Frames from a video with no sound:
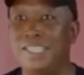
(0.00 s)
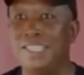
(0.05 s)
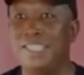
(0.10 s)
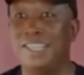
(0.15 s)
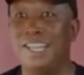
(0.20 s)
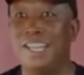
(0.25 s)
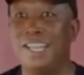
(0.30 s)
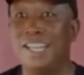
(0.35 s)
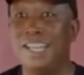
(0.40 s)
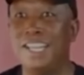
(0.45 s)

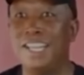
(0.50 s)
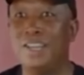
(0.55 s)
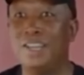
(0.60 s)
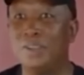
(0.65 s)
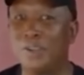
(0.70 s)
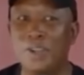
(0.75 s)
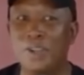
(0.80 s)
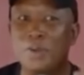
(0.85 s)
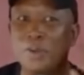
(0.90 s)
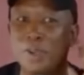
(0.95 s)
Like,
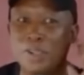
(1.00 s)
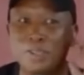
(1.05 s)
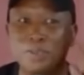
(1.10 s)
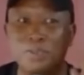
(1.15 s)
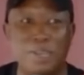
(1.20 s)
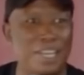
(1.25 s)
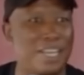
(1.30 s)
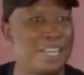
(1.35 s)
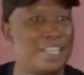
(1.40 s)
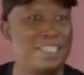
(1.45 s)
no, he wants
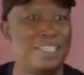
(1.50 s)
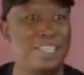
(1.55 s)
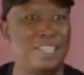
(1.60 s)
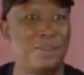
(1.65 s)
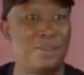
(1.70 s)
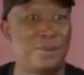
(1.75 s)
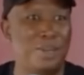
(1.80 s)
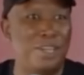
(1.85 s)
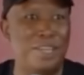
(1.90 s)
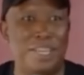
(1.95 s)
to
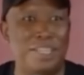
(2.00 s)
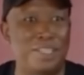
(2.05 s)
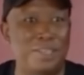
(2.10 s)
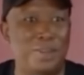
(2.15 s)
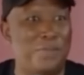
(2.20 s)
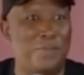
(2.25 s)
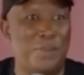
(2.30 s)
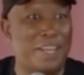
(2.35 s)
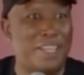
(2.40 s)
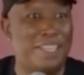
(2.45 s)
understand. What, he's
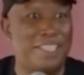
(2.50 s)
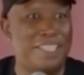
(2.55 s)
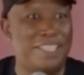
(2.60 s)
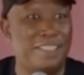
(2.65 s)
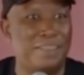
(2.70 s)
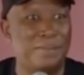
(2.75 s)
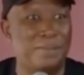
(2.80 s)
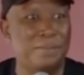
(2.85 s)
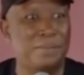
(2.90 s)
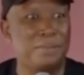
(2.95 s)
not fighting.
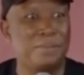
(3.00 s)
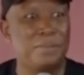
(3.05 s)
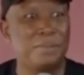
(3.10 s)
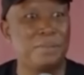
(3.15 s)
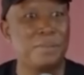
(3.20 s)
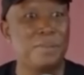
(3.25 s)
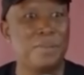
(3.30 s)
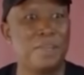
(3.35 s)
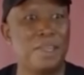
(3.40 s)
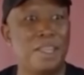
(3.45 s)

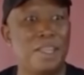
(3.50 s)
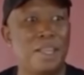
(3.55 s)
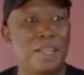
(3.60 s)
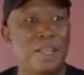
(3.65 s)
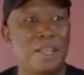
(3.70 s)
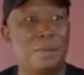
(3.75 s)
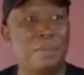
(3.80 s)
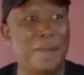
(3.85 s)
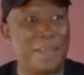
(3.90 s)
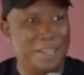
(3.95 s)

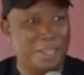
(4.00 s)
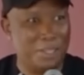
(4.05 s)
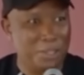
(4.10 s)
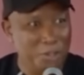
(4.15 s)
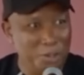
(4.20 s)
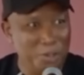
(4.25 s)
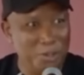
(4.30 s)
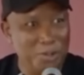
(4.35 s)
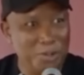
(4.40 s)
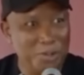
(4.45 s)
But
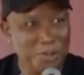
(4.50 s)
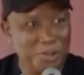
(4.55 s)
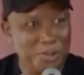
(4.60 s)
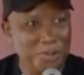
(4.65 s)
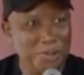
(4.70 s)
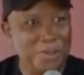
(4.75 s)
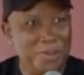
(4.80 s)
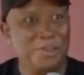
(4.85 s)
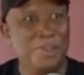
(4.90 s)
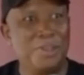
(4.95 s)
you,
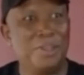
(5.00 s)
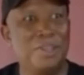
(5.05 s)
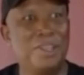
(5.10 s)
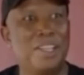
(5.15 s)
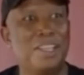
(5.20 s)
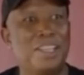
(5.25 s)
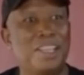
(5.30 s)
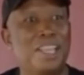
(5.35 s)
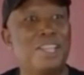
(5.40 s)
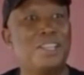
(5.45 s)

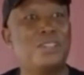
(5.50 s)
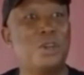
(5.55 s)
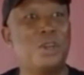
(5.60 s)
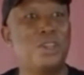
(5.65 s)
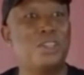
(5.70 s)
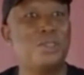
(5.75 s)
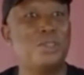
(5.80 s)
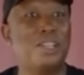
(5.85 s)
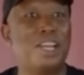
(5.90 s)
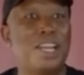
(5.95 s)
they
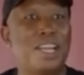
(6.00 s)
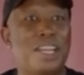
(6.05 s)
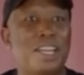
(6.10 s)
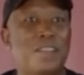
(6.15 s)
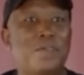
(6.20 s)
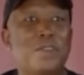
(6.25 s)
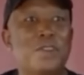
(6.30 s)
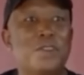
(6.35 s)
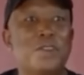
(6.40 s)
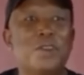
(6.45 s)
taught you that
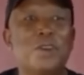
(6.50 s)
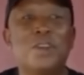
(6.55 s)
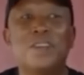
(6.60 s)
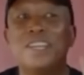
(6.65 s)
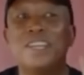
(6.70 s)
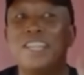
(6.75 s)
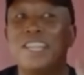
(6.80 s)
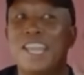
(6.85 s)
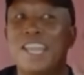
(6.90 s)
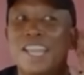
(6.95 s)
if you
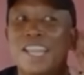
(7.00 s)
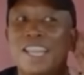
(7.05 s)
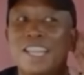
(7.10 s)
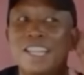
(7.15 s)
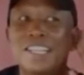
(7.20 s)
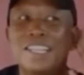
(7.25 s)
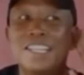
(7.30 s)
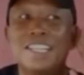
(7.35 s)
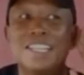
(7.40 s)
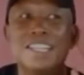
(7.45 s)
don't hear,
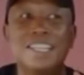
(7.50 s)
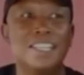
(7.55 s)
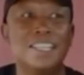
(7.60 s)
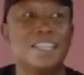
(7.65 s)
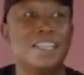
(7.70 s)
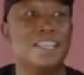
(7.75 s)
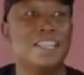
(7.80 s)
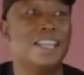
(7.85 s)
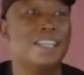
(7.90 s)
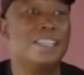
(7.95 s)

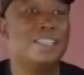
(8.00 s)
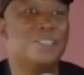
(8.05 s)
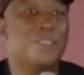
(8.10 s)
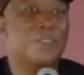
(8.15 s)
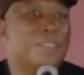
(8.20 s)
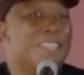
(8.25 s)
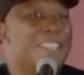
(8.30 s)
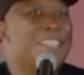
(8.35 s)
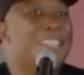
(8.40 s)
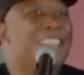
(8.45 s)

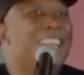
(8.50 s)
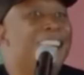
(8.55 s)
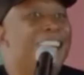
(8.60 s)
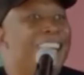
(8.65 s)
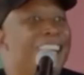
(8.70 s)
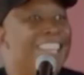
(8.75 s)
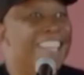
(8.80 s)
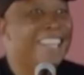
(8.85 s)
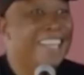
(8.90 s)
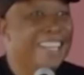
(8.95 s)
sorry, sir,
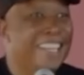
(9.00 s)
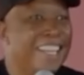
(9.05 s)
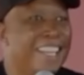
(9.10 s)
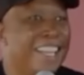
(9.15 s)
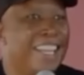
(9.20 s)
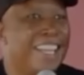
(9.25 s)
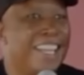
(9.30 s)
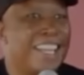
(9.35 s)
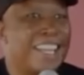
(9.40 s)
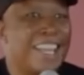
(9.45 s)

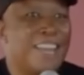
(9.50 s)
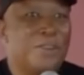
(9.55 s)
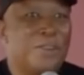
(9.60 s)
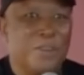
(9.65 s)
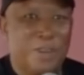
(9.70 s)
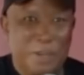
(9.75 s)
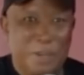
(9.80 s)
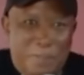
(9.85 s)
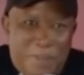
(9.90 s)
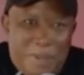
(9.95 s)
can you
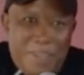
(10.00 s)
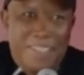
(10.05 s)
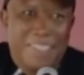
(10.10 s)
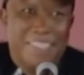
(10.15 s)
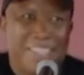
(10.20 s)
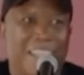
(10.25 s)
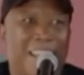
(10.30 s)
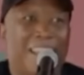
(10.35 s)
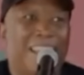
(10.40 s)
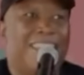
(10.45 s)

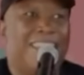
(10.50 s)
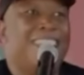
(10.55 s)
repeat that?